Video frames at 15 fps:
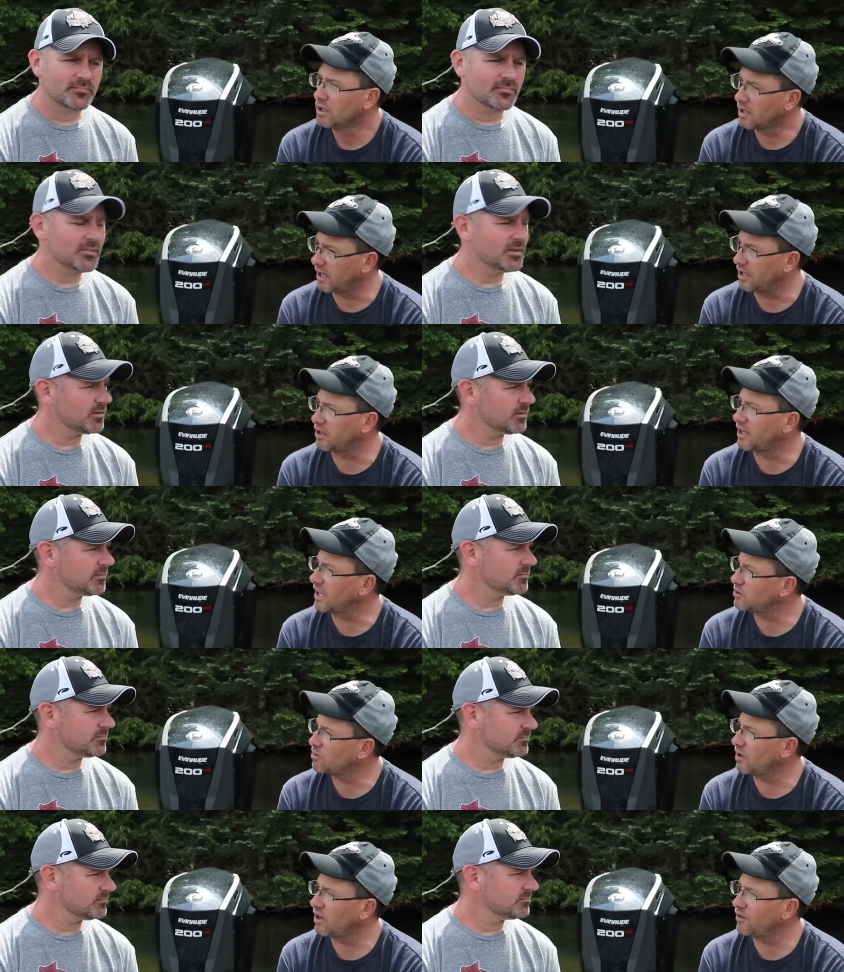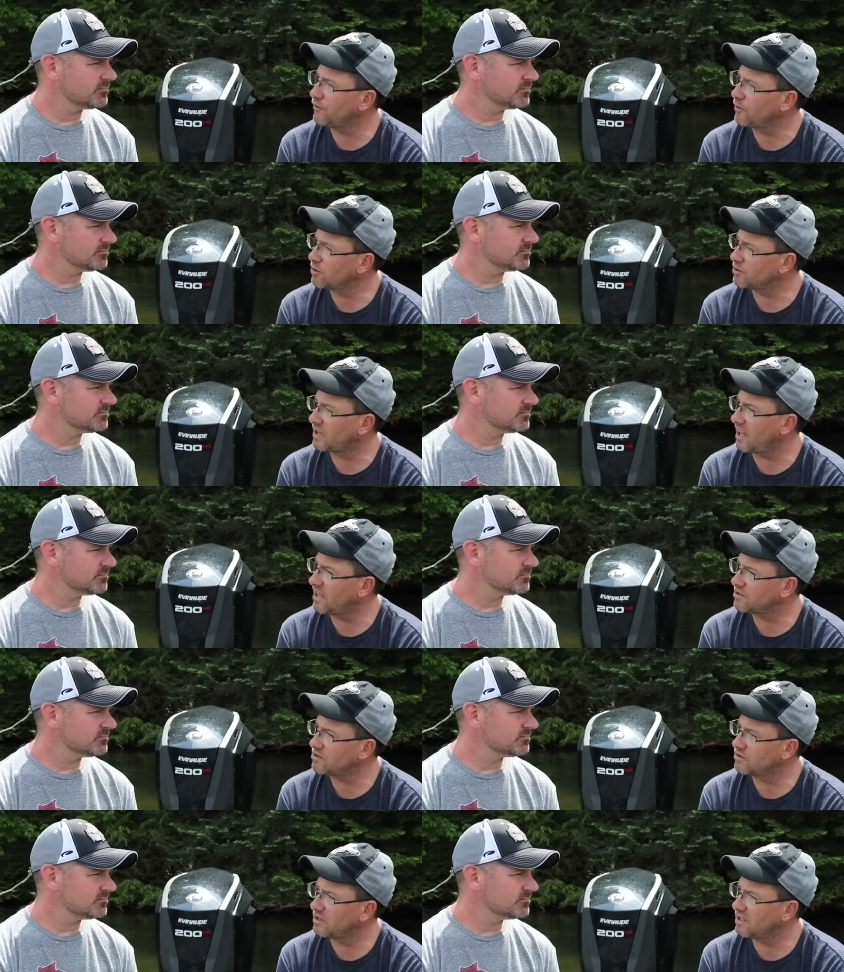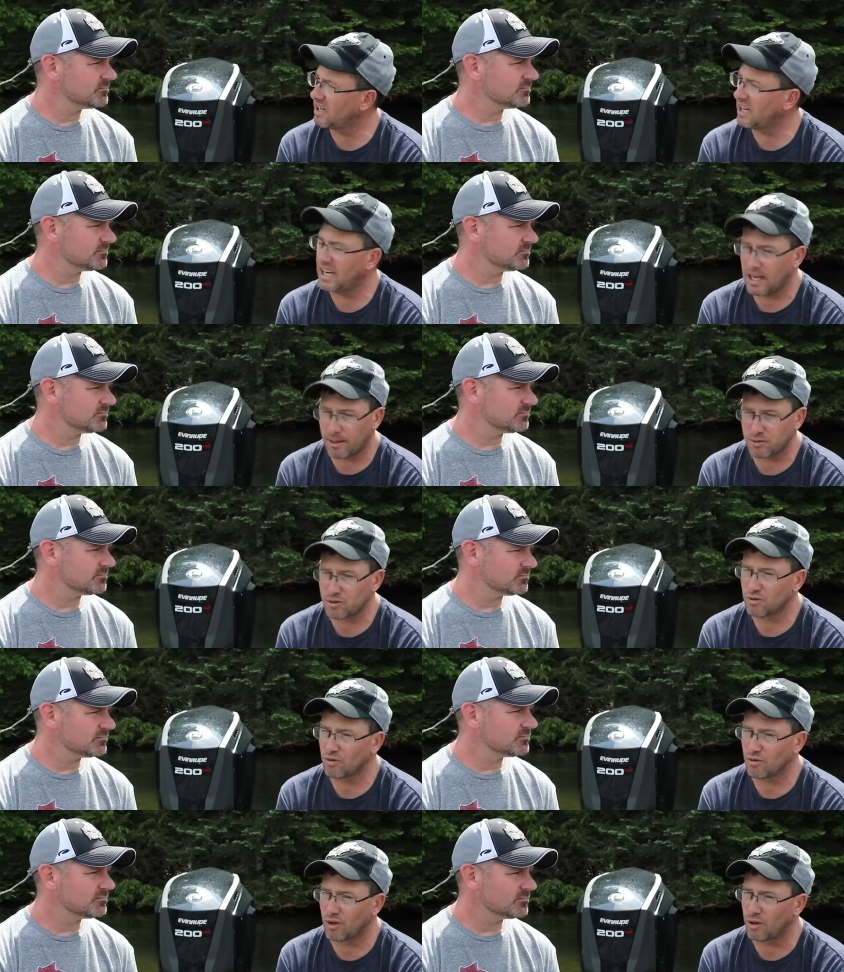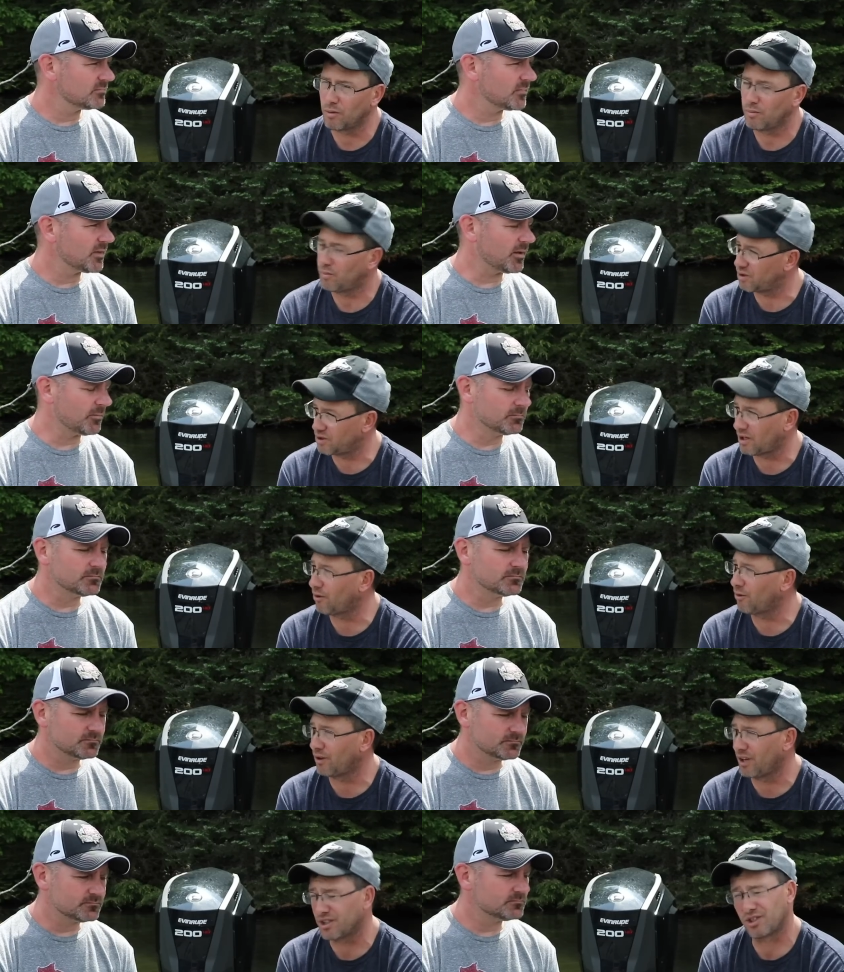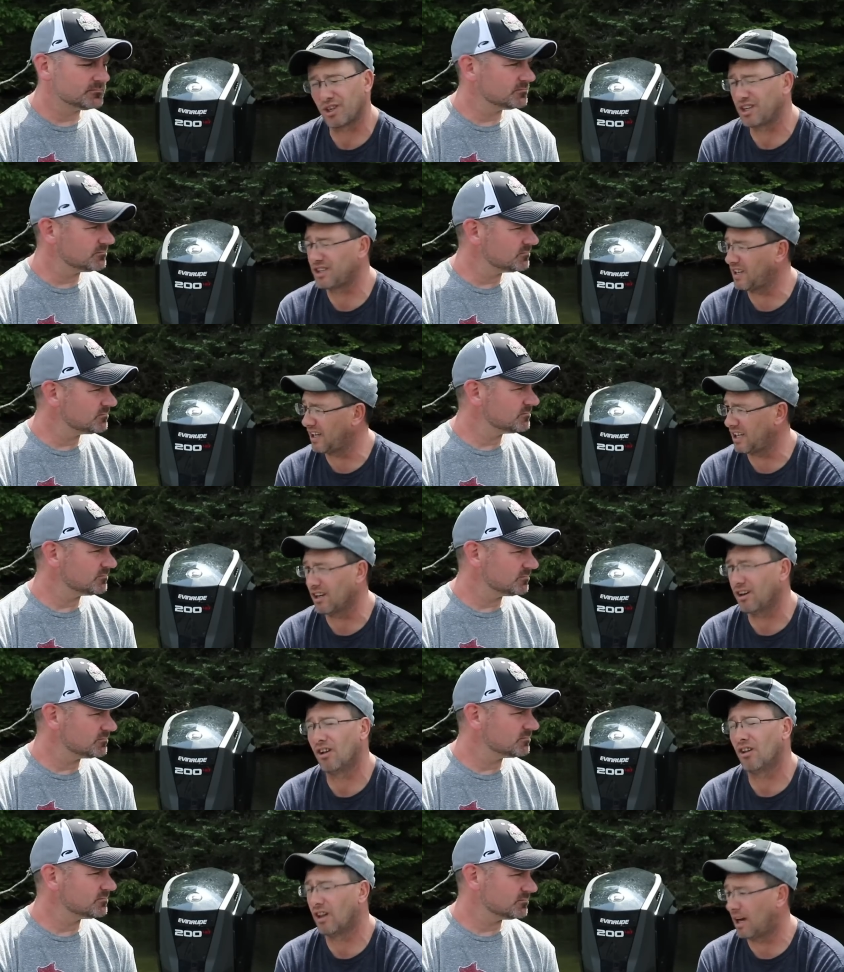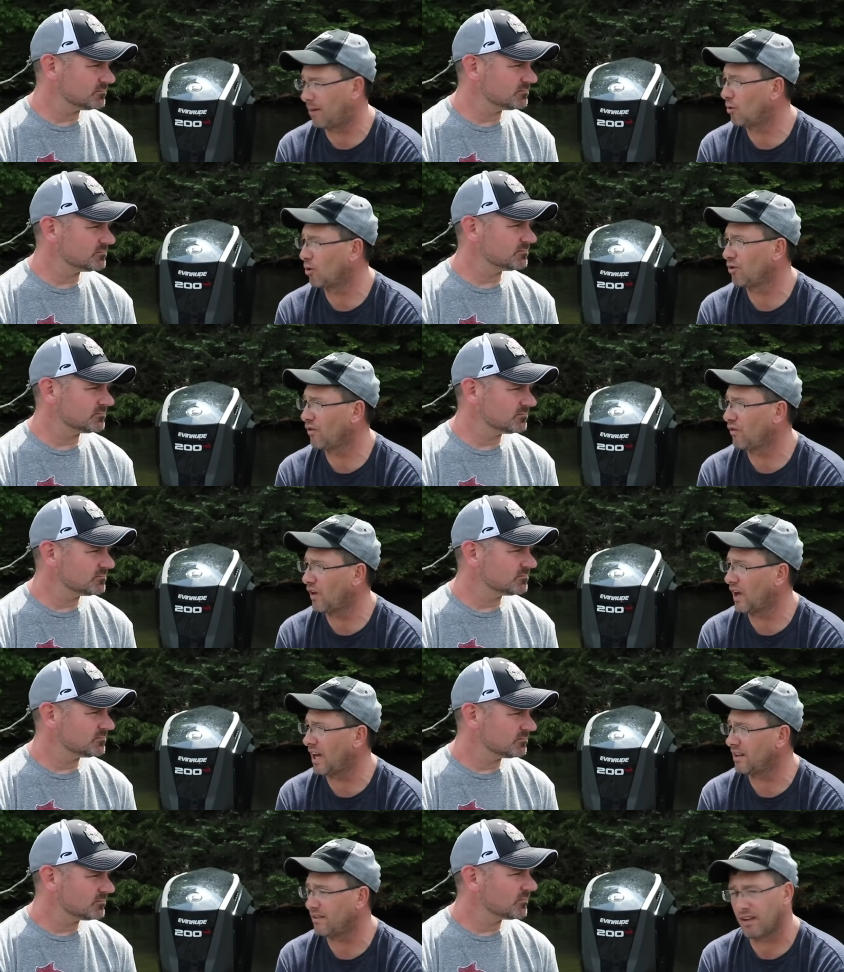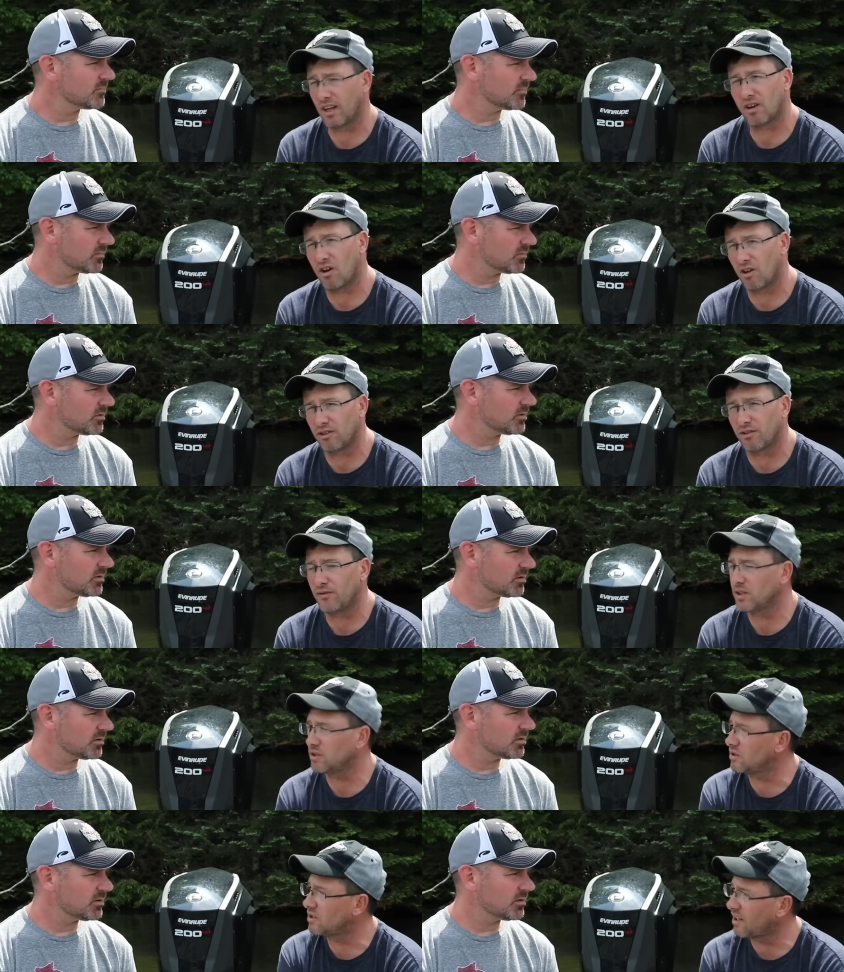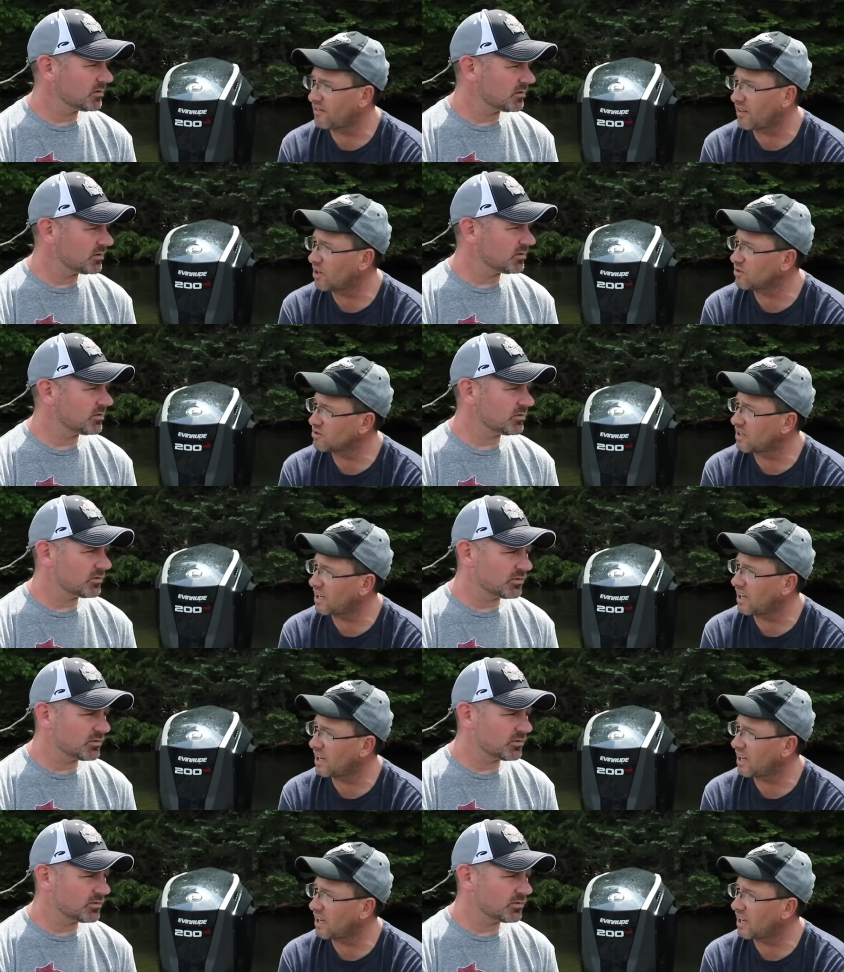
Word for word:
Speaker 1: Can you catch one on the first cast of the day? Absolutely. But generally, it's going to take you a lot more than that. They call it the fish at 10,000